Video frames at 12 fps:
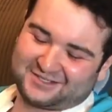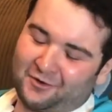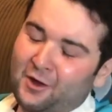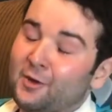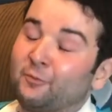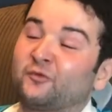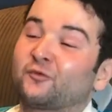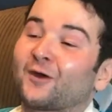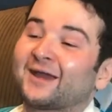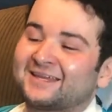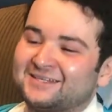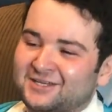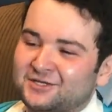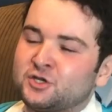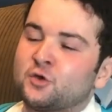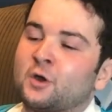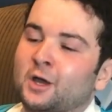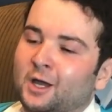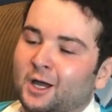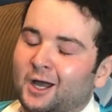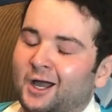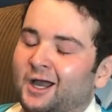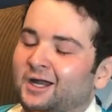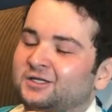so before I continue,
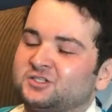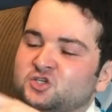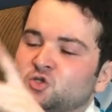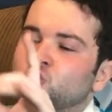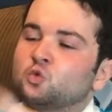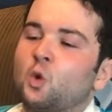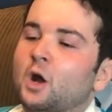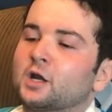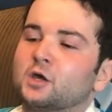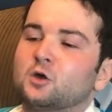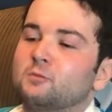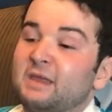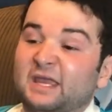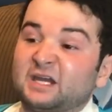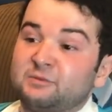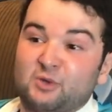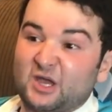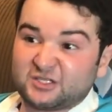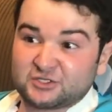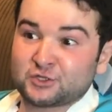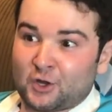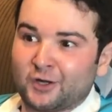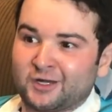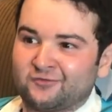uh, do you want to make any bets
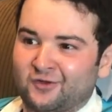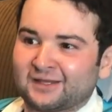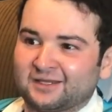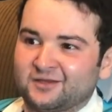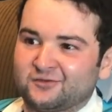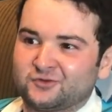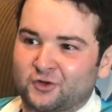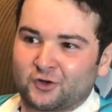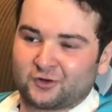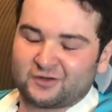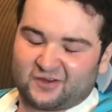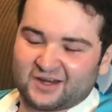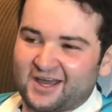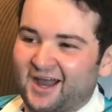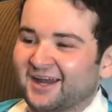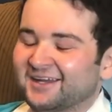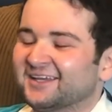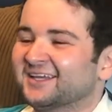on if I lived or if I died?